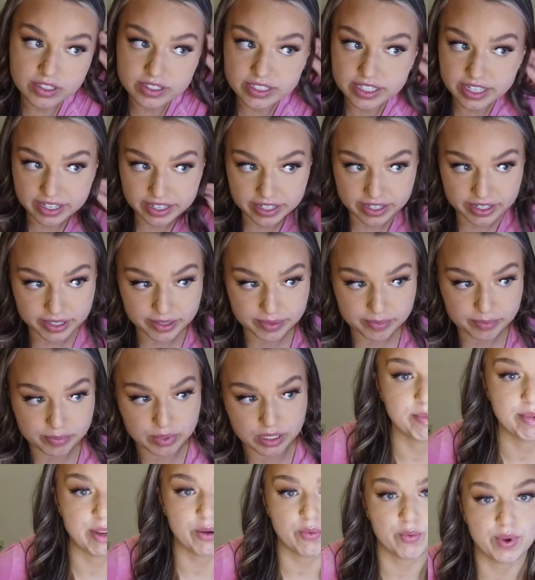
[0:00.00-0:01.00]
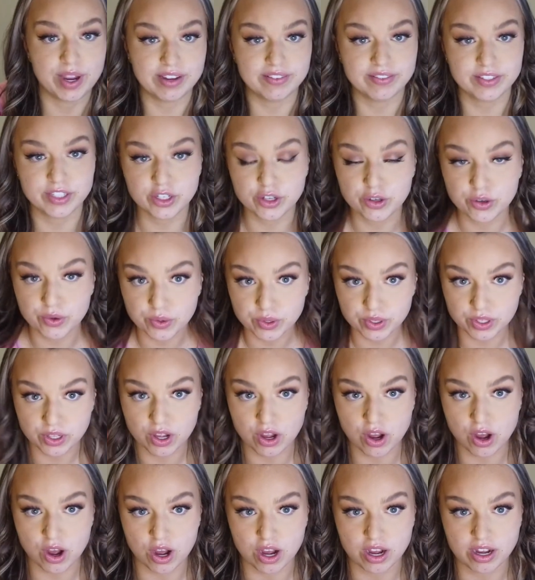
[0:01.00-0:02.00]
I'll tuck it in. While my waves cool
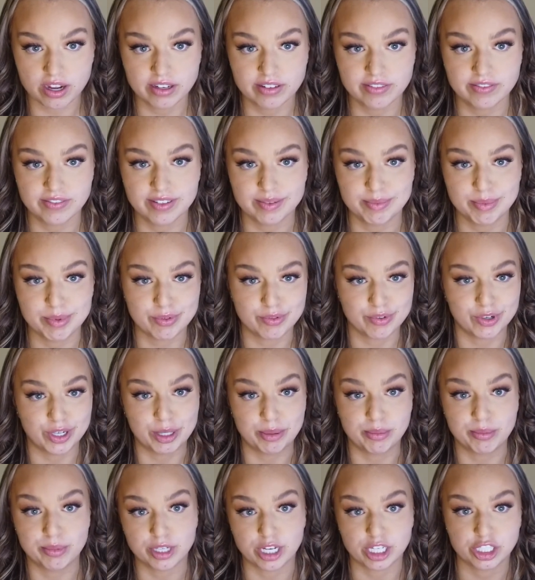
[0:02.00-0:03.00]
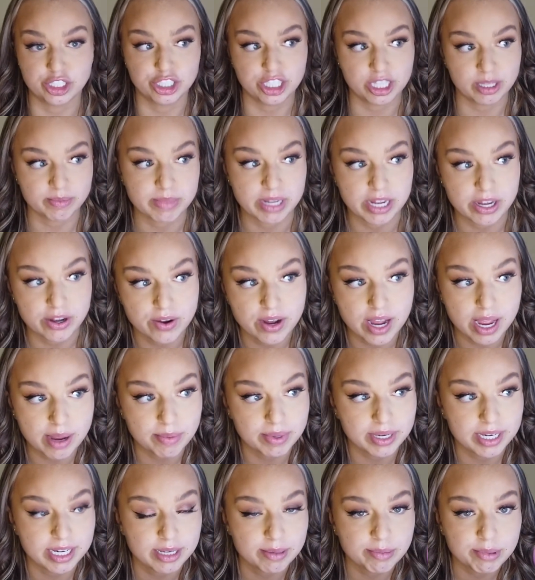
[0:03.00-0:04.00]
off, before I brush them out, I'm
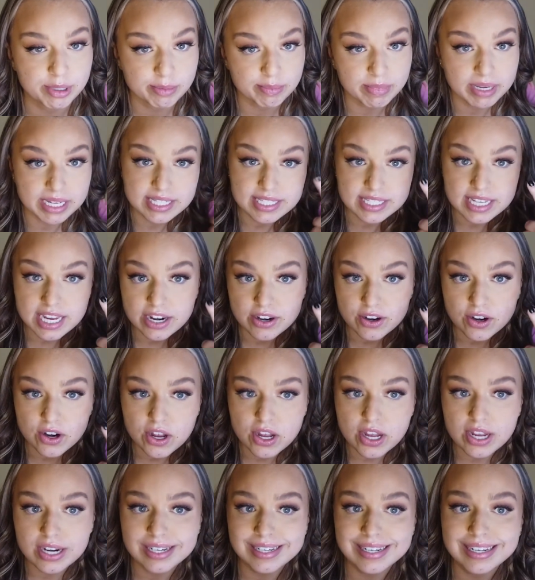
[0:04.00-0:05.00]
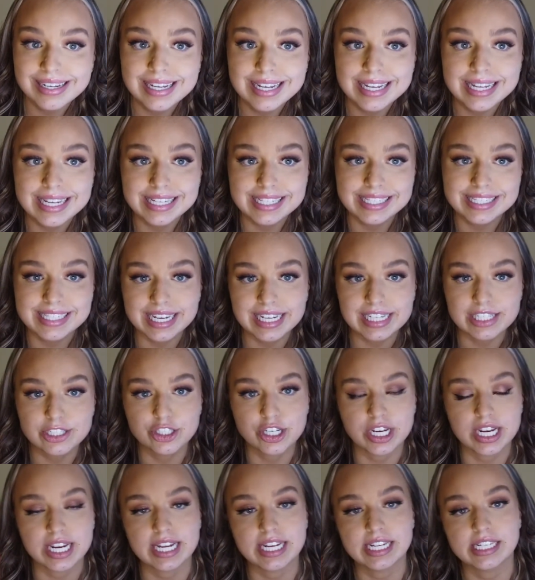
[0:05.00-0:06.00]
gonna put mascara on, get
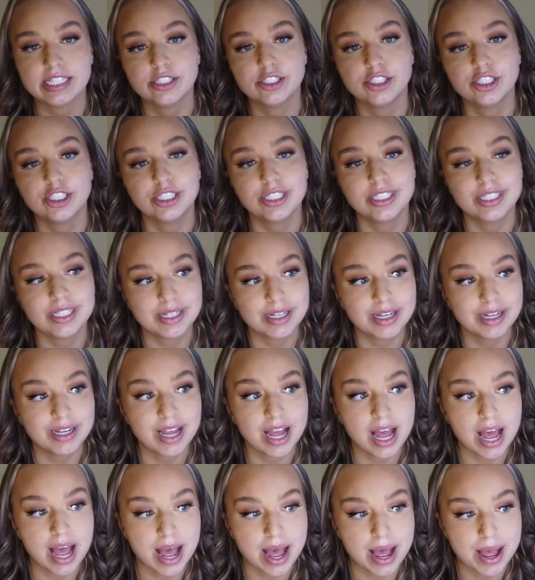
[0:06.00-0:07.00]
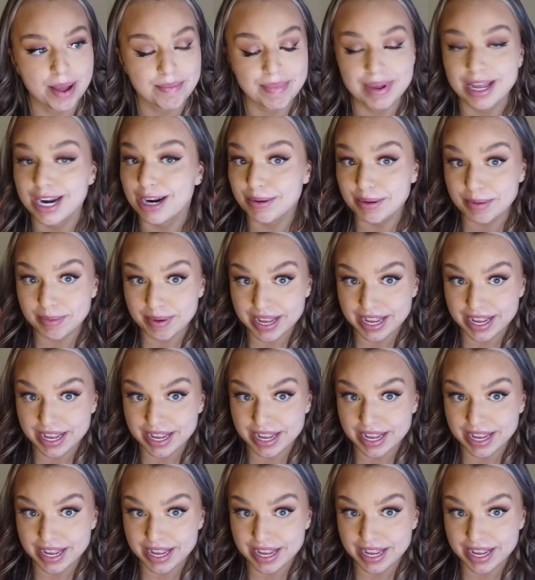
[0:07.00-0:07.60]
changed, and I'll be